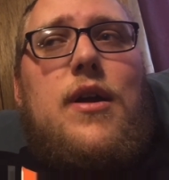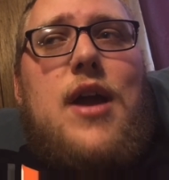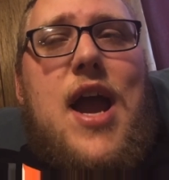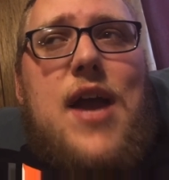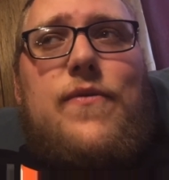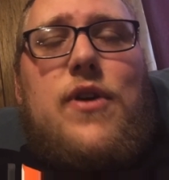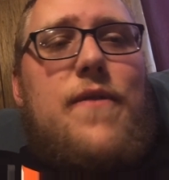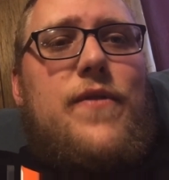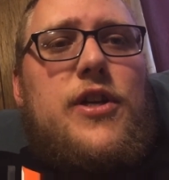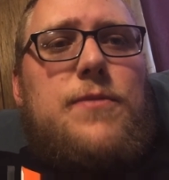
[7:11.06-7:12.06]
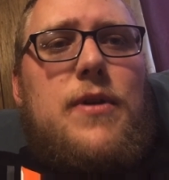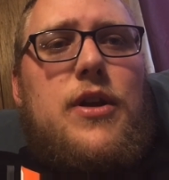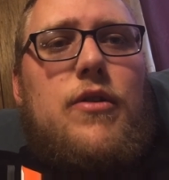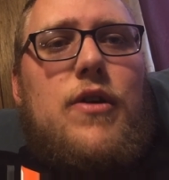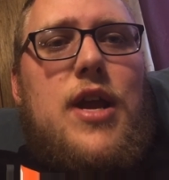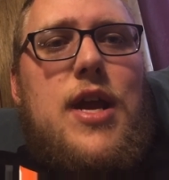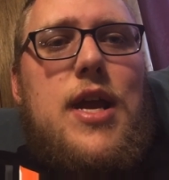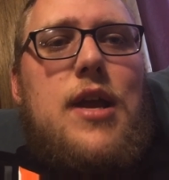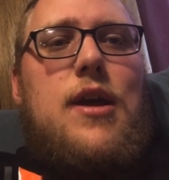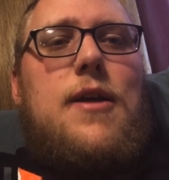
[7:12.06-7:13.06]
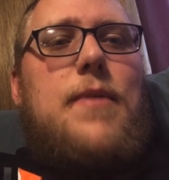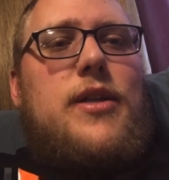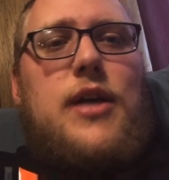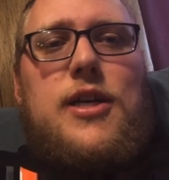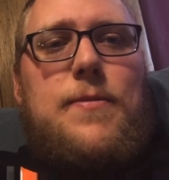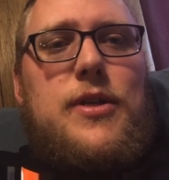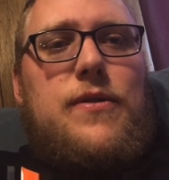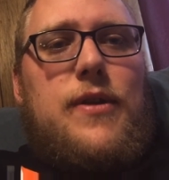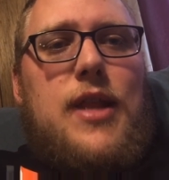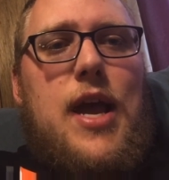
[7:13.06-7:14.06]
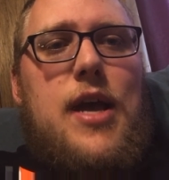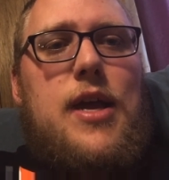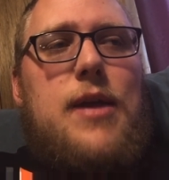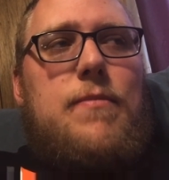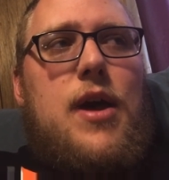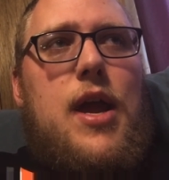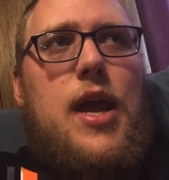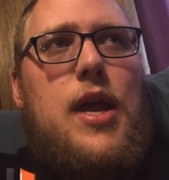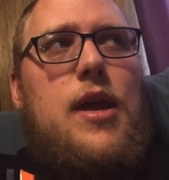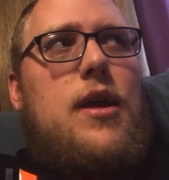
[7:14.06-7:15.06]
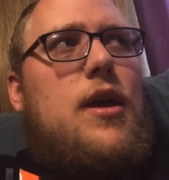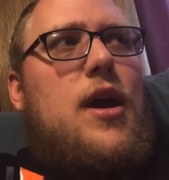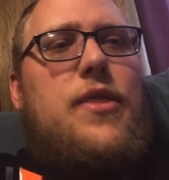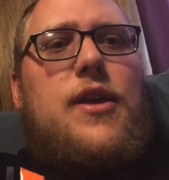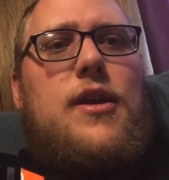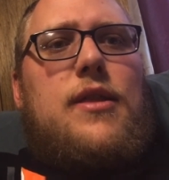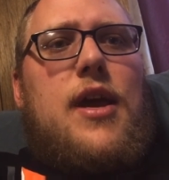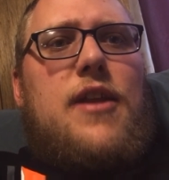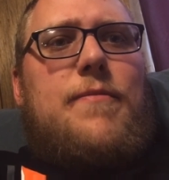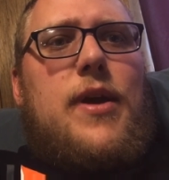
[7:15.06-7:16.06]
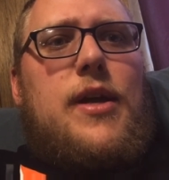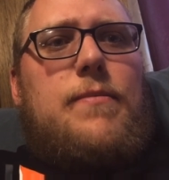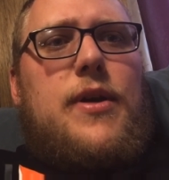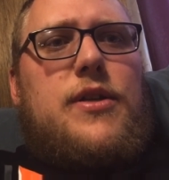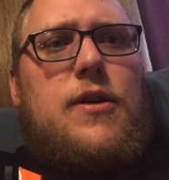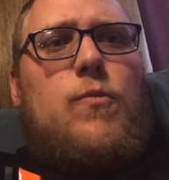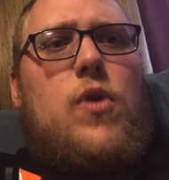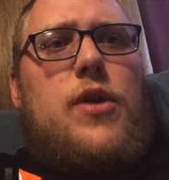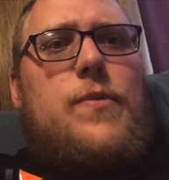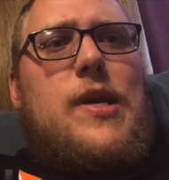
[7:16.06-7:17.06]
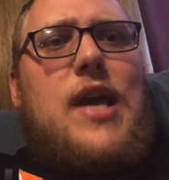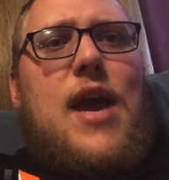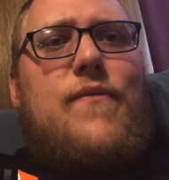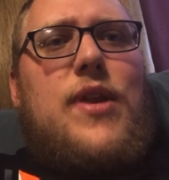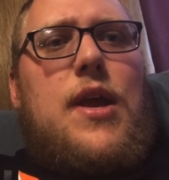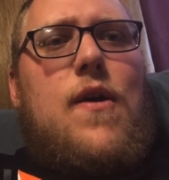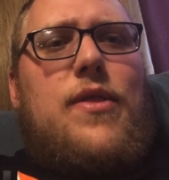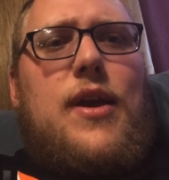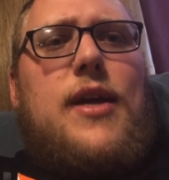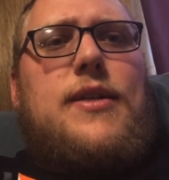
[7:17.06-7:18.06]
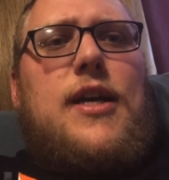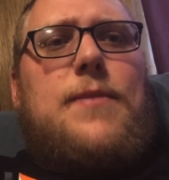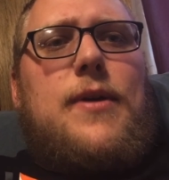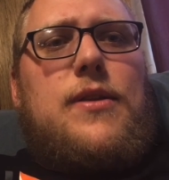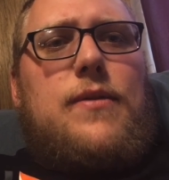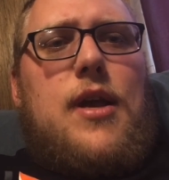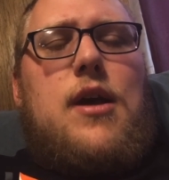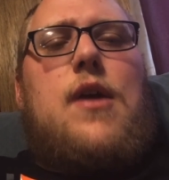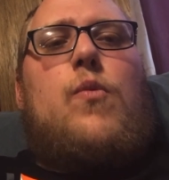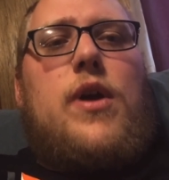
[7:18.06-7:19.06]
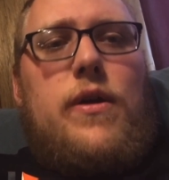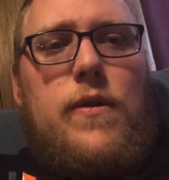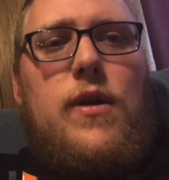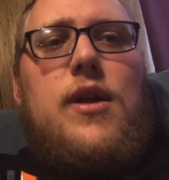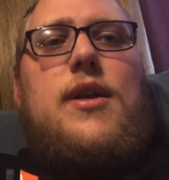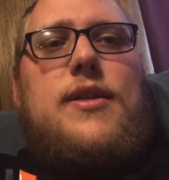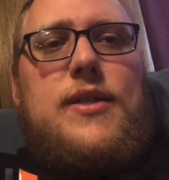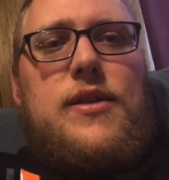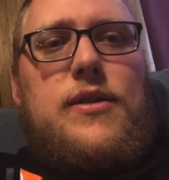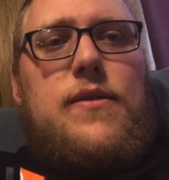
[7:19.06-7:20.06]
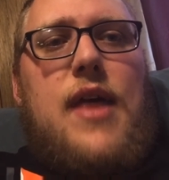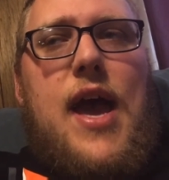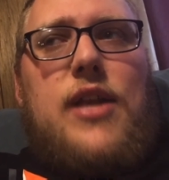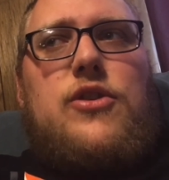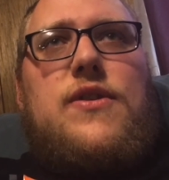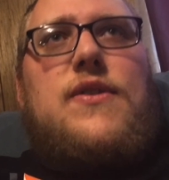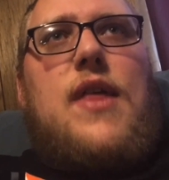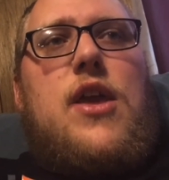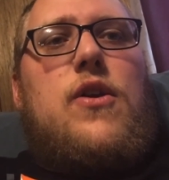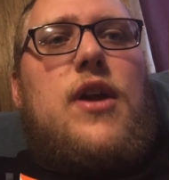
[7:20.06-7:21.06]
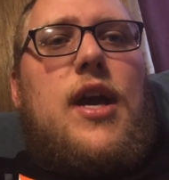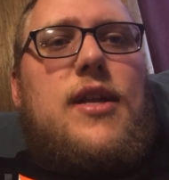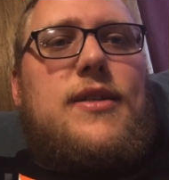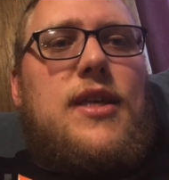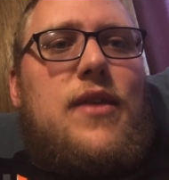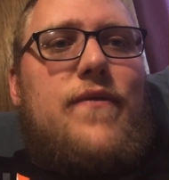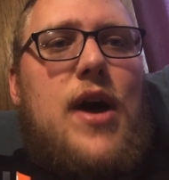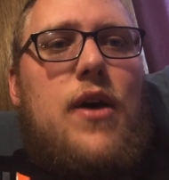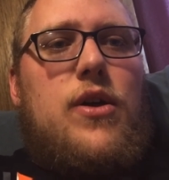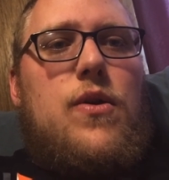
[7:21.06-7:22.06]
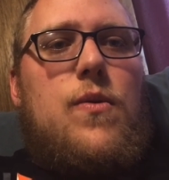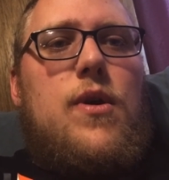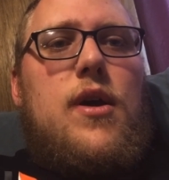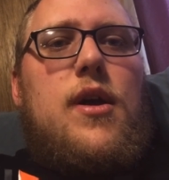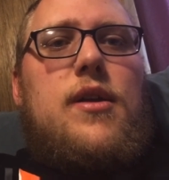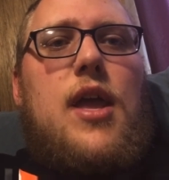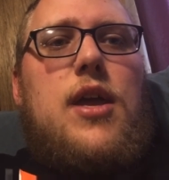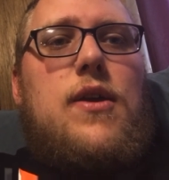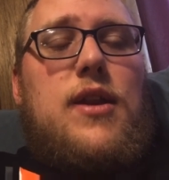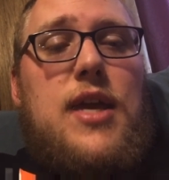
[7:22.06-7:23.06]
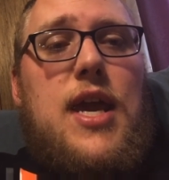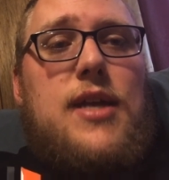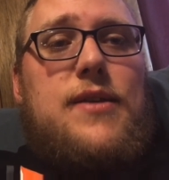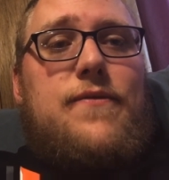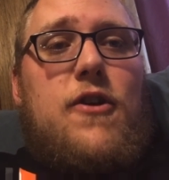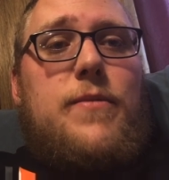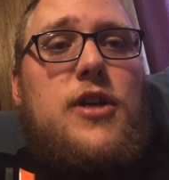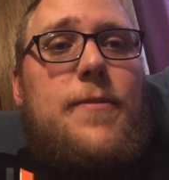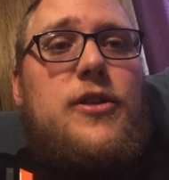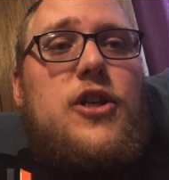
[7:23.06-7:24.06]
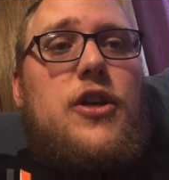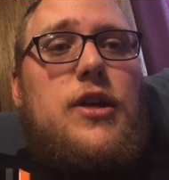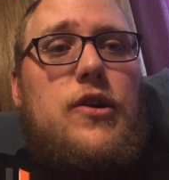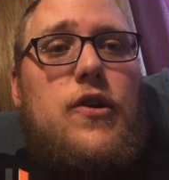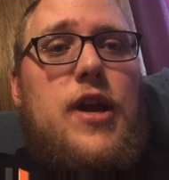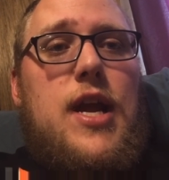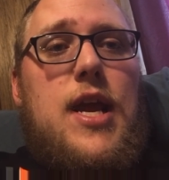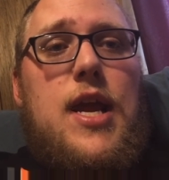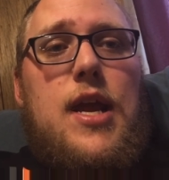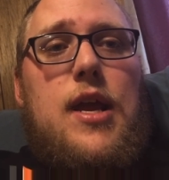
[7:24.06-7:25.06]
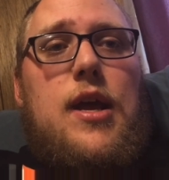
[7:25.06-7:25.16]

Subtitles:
after I finish my degree. I talked about doing that in I think the end of my Term 1 recap video. I think I talked about doing that. I will still do that just so that you can kind of see the value that you can get from a WGU degree.